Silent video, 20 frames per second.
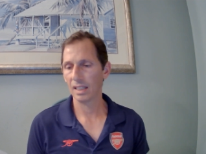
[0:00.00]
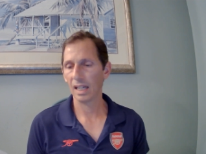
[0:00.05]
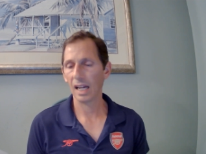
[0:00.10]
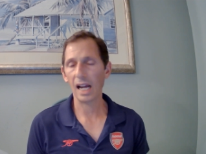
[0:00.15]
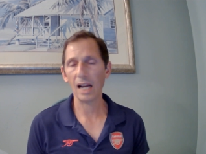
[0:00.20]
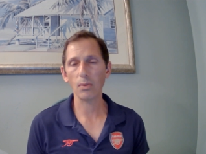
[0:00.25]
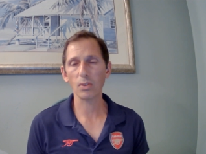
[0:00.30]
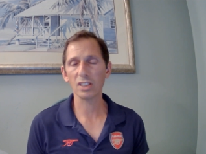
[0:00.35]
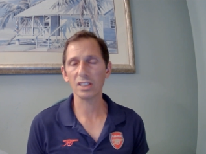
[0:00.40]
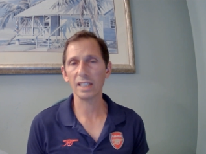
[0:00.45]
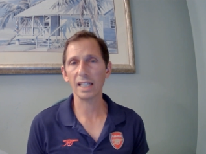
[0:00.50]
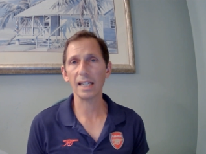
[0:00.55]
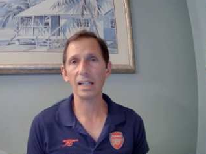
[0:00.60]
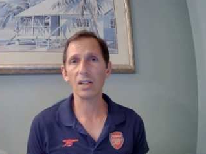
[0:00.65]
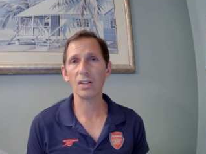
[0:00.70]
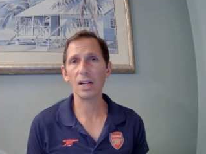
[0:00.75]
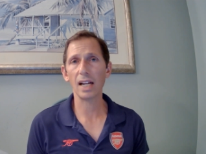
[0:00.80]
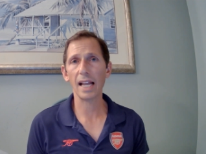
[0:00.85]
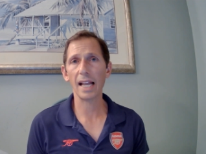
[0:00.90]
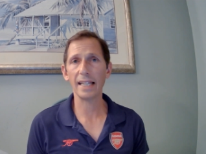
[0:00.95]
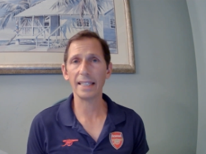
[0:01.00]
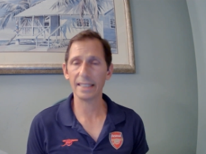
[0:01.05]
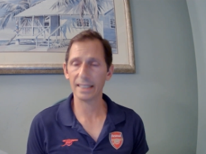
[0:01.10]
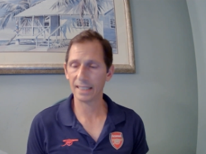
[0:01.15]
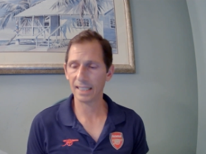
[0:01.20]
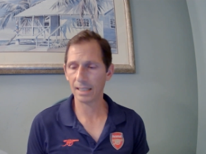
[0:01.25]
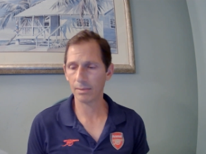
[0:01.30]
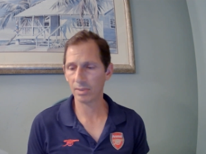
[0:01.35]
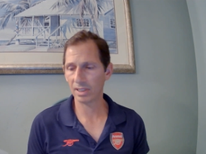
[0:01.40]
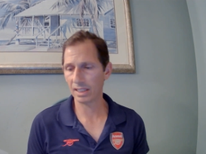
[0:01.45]
I was there any
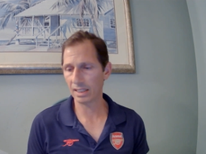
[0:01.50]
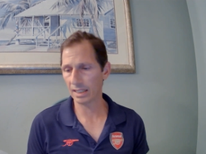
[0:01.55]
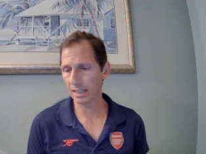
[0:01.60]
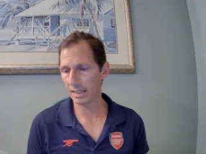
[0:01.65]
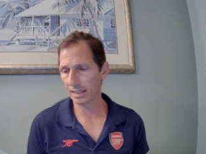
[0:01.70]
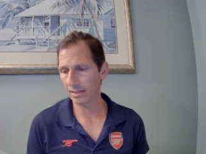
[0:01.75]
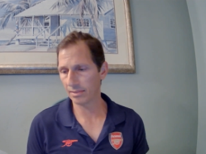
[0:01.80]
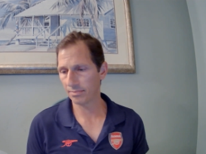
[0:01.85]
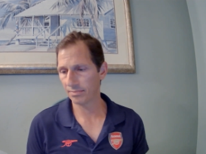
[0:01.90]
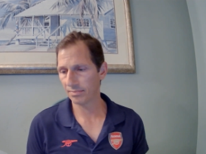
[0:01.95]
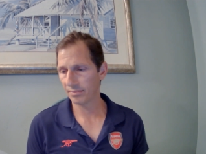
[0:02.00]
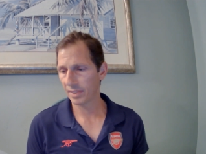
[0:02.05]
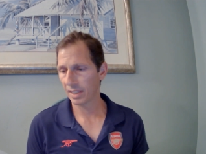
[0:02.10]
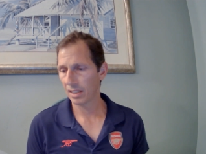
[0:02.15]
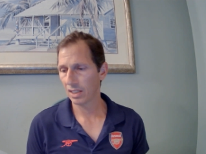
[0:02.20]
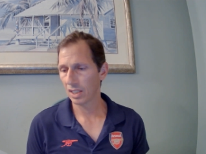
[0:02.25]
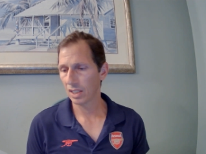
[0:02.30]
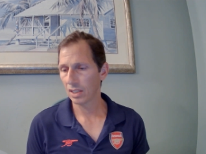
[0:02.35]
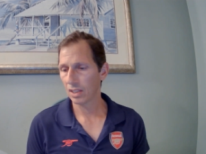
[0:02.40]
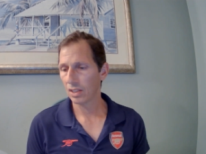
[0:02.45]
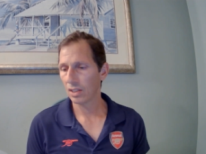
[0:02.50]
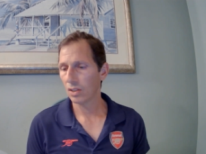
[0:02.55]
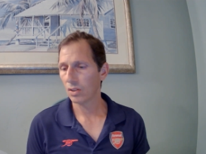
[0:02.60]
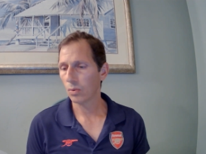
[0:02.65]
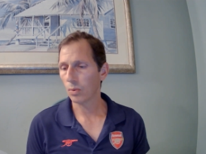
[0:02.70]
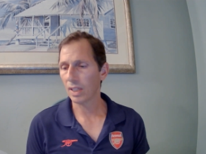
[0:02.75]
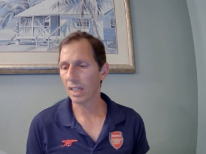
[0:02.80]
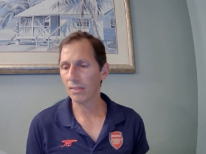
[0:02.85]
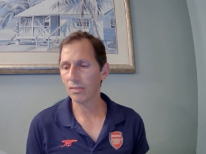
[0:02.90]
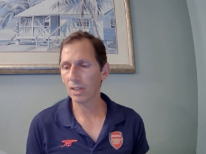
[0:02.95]
time of the year,
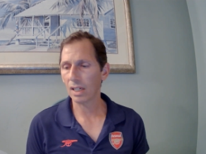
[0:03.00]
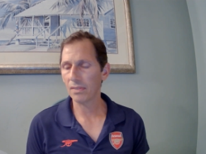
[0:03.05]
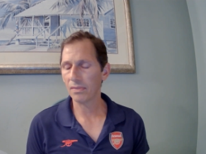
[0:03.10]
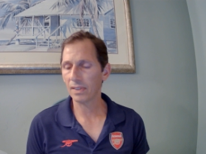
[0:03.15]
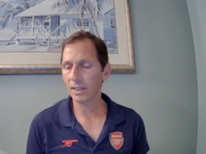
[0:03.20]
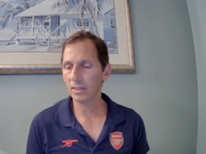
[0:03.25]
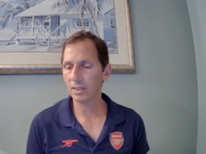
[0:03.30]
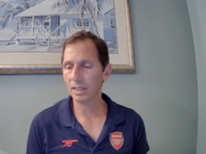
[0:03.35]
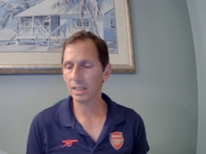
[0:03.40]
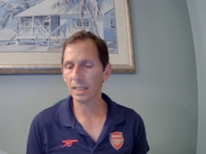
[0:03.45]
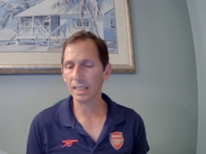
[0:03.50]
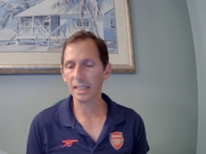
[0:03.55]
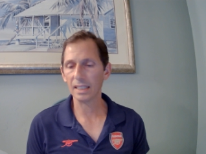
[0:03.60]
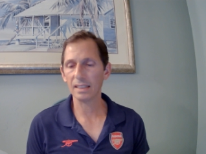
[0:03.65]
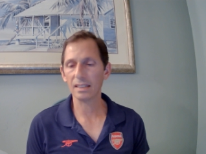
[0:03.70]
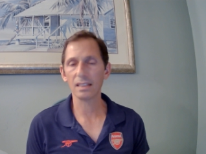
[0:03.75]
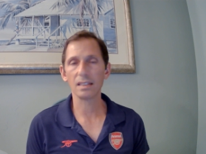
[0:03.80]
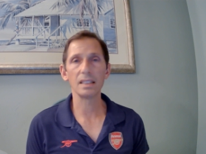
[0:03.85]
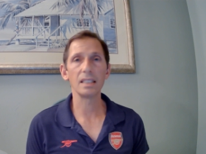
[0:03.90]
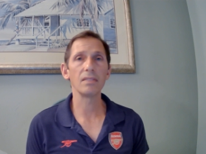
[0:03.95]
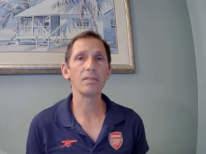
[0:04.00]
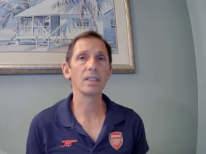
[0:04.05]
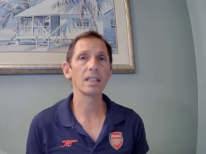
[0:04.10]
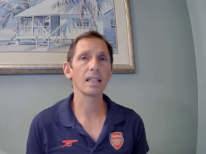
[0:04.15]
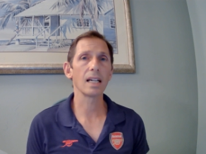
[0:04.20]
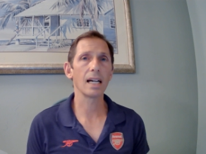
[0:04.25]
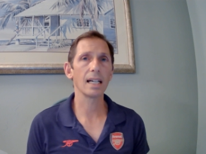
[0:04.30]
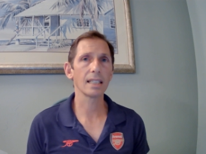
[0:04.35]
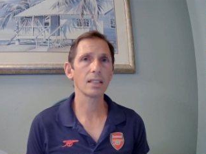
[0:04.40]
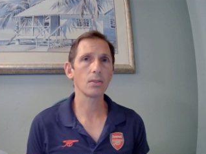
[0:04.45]
whenever I felt the need to leave the
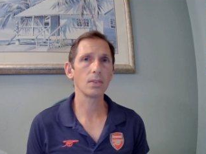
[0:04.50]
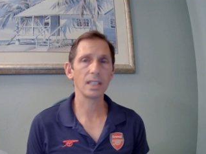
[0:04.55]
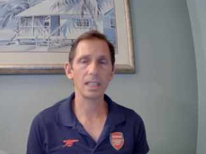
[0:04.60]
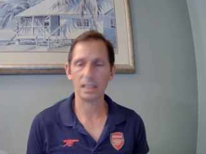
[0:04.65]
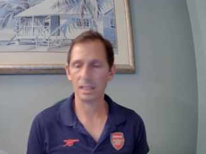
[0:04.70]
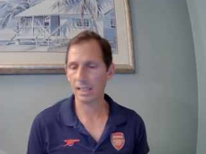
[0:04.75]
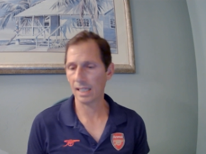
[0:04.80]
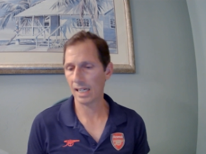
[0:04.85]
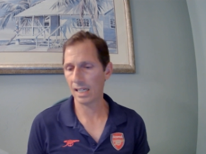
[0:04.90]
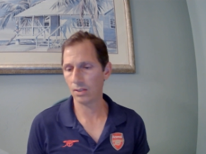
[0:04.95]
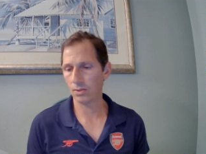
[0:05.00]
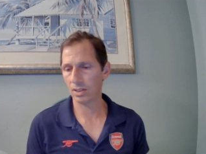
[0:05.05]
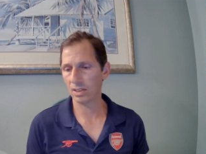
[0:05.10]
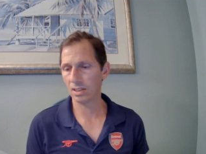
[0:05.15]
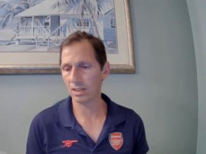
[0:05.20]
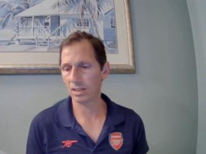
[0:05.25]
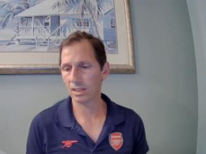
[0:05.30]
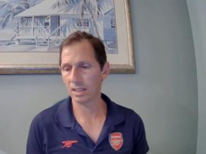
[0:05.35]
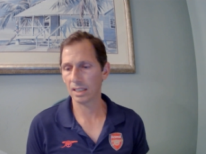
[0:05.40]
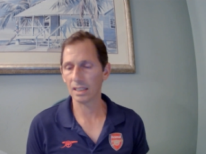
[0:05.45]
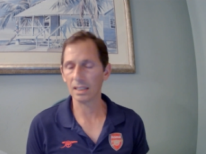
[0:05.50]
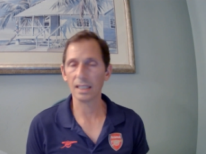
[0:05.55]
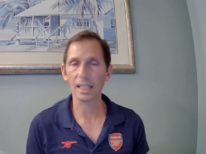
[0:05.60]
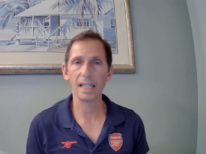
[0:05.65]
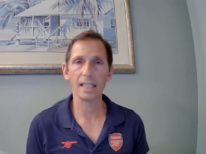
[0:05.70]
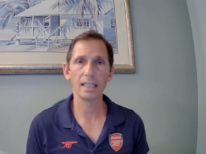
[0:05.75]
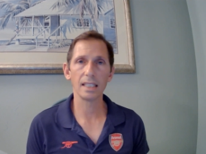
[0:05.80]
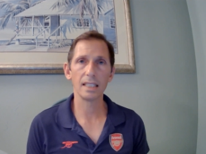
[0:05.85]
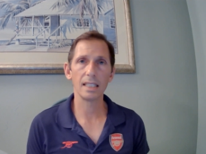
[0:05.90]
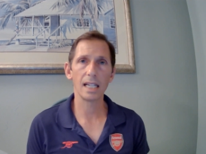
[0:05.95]
concrete towers and
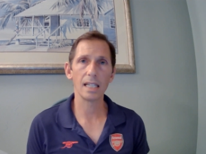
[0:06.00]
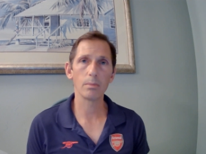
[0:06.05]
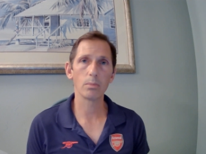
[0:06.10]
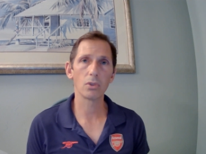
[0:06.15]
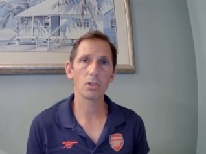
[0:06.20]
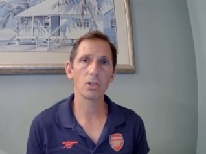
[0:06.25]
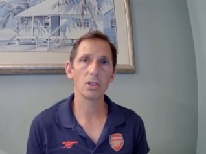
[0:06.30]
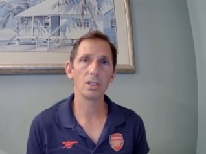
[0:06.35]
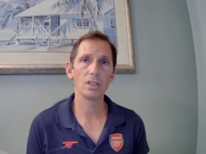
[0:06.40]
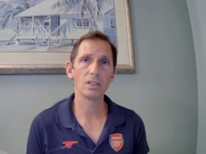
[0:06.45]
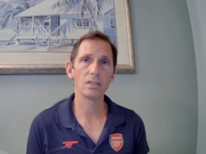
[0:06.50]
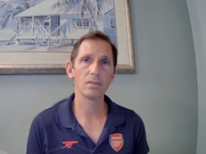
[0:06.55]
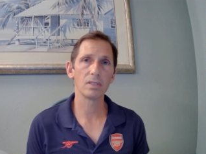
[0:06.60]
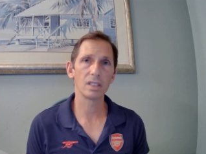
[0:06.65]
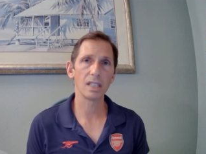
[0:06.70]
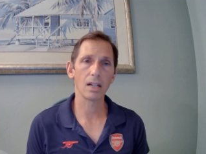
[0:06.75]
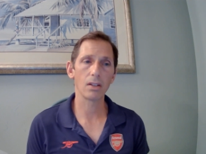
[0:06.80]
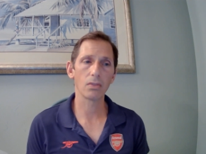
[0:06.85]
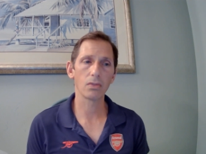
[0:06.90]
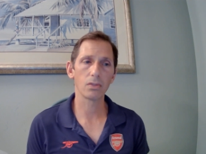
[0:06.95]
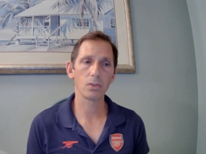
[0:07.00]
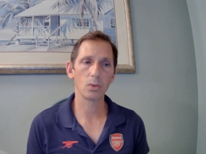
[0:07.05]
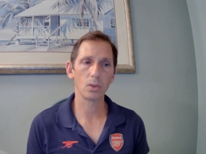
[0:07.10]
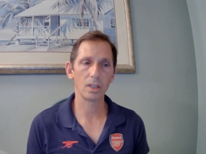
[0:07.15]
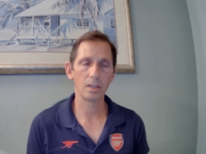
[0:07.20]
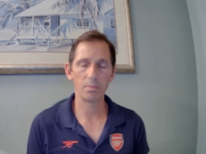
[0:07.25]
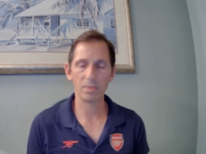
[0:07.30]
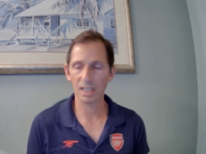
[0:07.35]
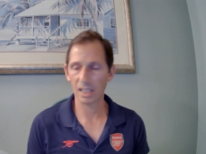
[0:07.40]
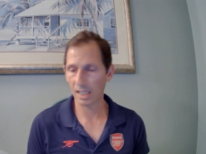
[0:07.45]
gated neighborhoods of South
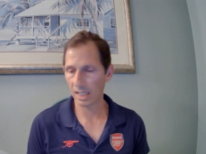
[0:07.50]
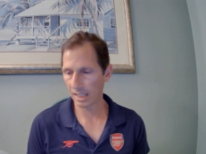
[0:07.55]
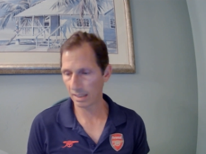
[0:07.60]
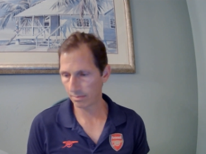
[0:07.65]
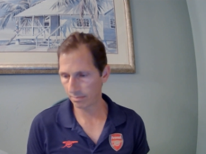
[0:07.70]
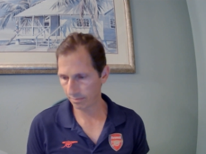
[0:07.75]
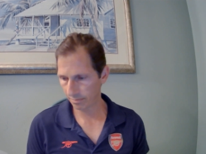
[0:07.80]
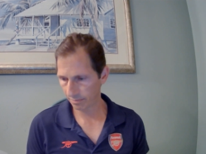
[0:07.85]
Florida behind.